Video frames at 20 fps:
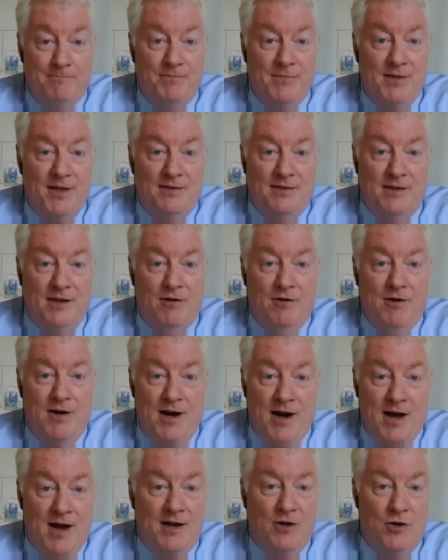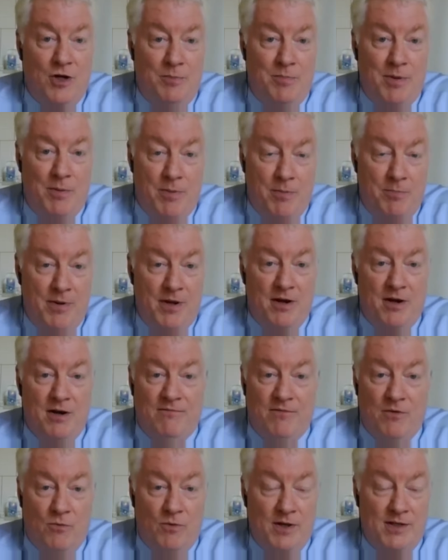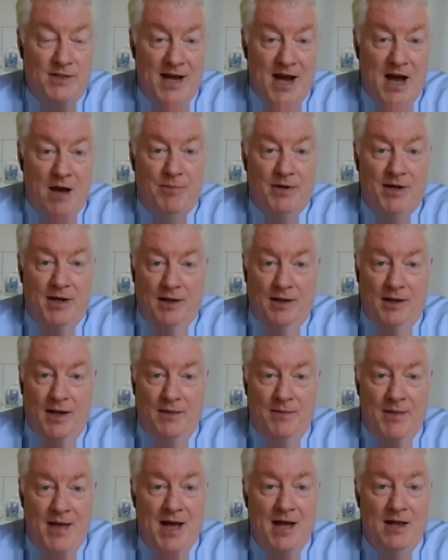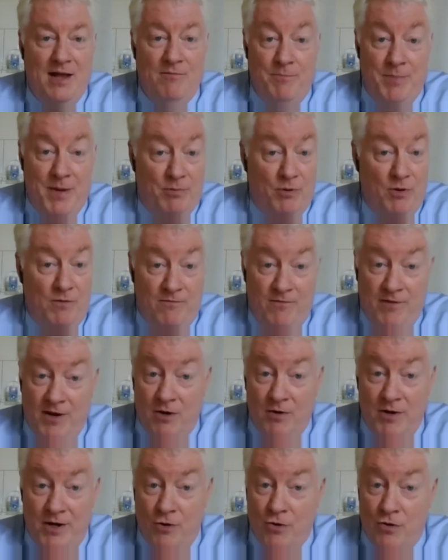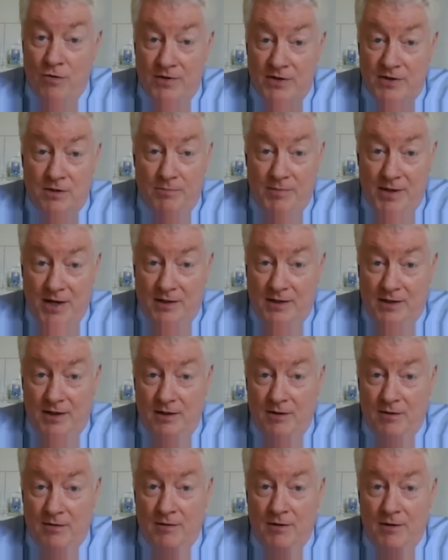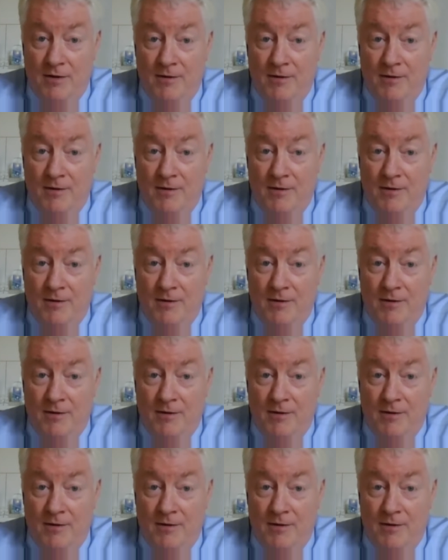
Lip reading: that they are not going to be prepared for what's happening, and that people are very nervous about it here.